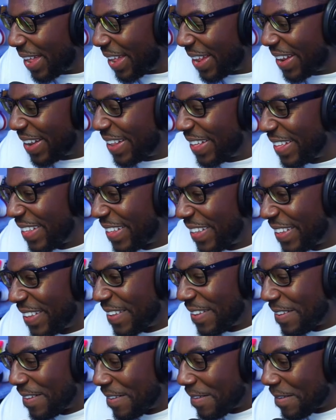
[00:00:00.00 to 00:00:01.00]
is
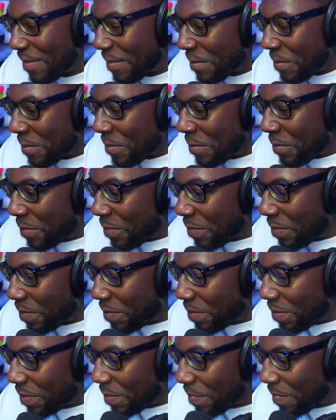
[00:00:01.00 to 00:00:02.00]
fucking amazing, holy.
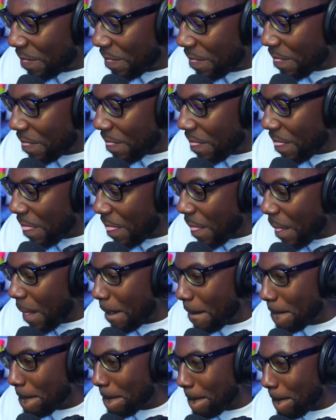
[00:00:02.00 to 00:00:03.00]

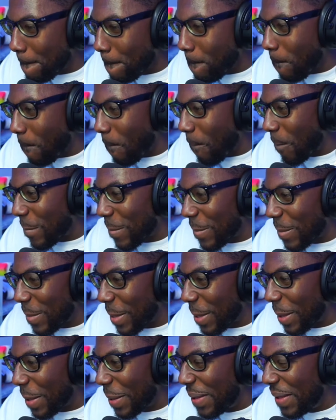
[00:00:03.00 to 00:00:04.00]
Oh my
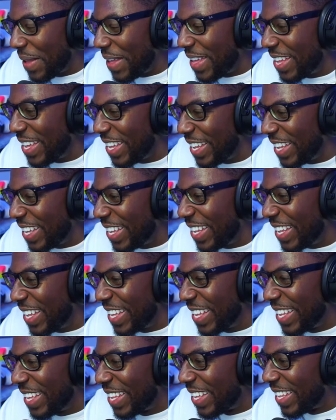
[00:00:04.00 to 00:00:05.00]
god, I'm
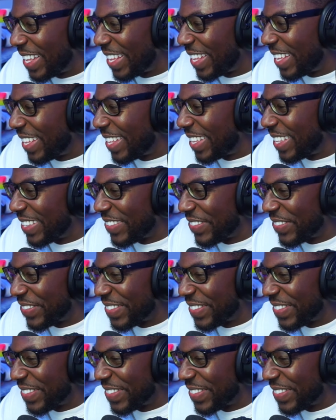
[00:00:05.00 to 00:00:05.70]
speechless here.